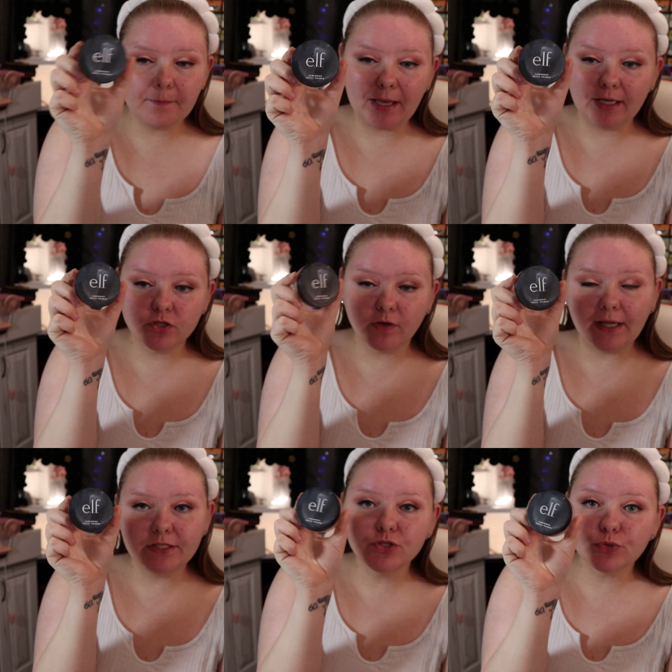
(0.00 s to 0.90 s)
my
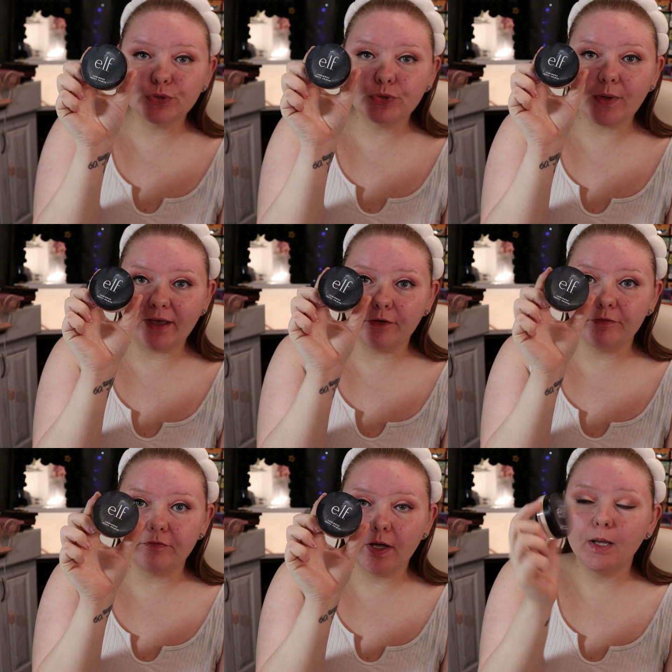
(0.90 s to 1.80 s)
tried and true
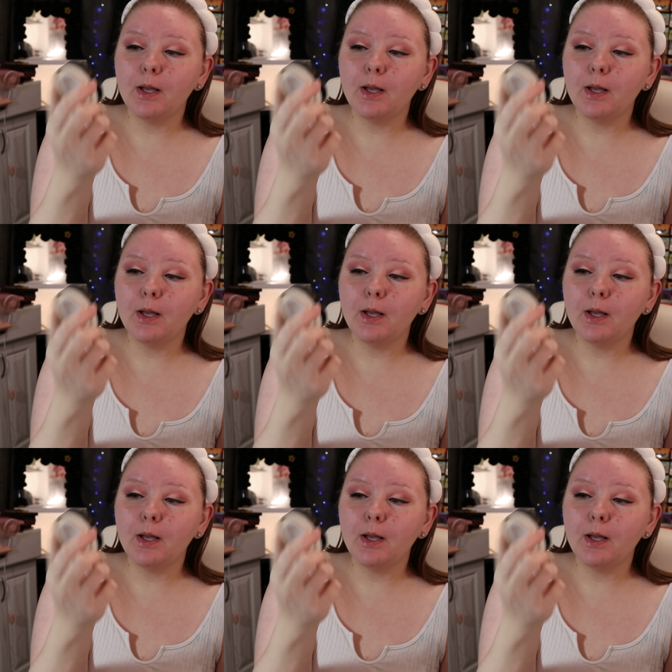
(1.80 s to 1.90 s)
e.l.f.